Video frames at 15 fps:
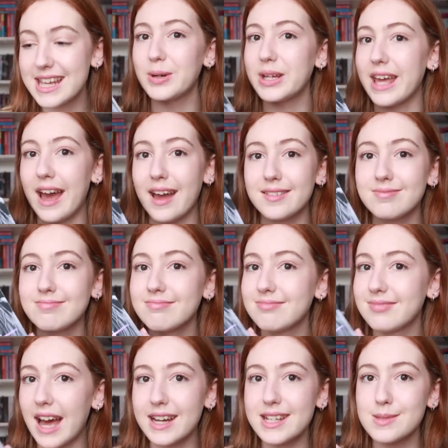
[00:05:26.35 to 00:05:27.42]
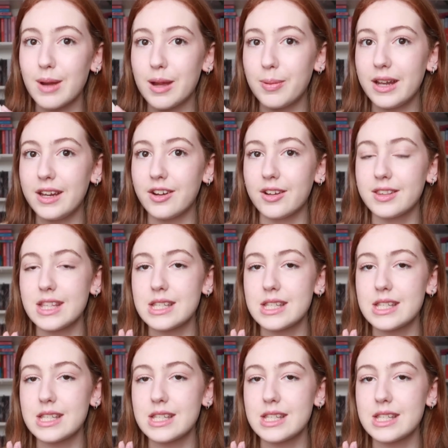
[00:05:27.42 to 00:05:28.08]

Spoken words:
But yeah, that is my opinion on